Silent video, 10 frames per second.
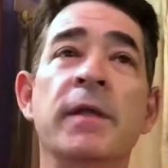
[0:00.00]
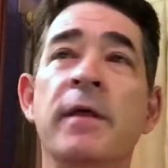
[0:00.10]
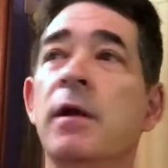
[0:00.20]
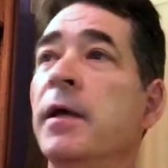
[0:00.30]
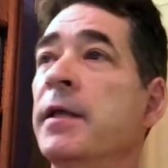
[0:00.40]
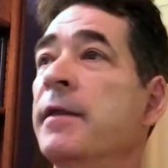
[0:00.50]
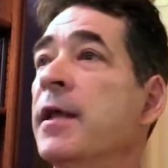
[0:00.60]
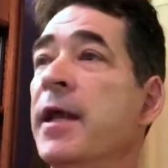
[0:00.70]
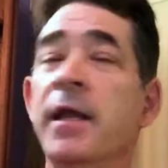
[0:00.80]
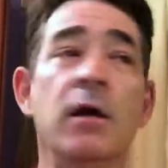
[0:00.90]
and
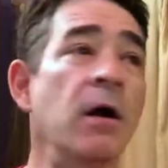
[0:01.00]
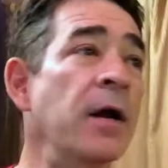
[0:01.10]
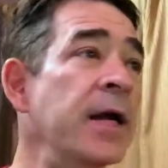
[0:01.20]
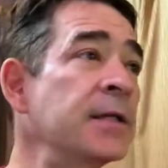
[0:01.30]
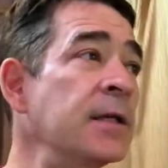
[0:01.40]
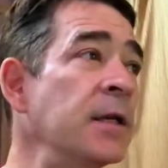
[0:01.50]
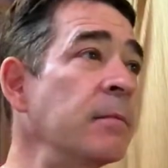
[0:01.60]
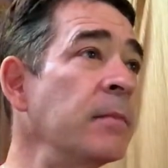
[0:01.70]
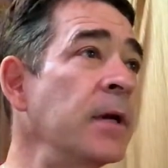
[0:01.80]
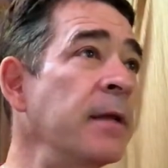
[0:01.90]
then I had a car
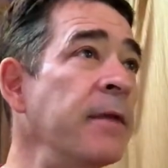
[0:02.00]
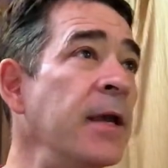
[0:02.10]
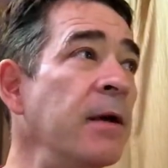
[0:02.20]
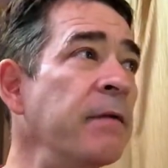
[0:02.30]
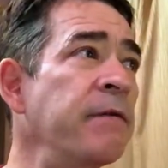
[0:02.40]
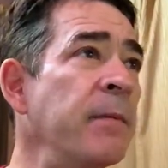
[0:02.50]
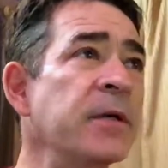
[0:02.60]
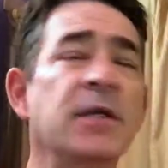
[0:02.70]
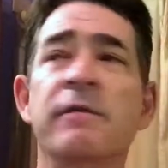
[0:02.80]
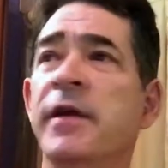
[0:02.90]
accident, and then I
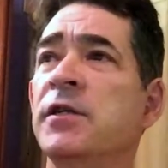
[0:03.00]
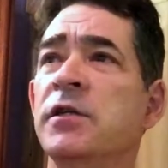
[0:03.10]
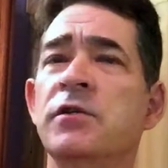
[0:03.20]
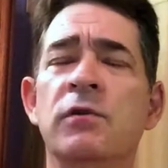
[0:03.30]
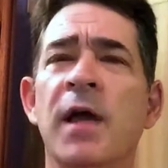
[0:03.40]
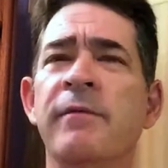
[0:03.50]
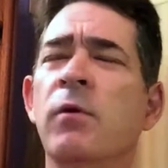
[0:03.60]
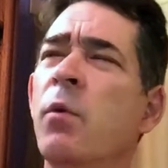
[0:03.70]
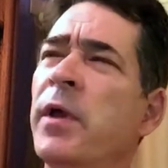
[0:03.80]
found myself anxious driving.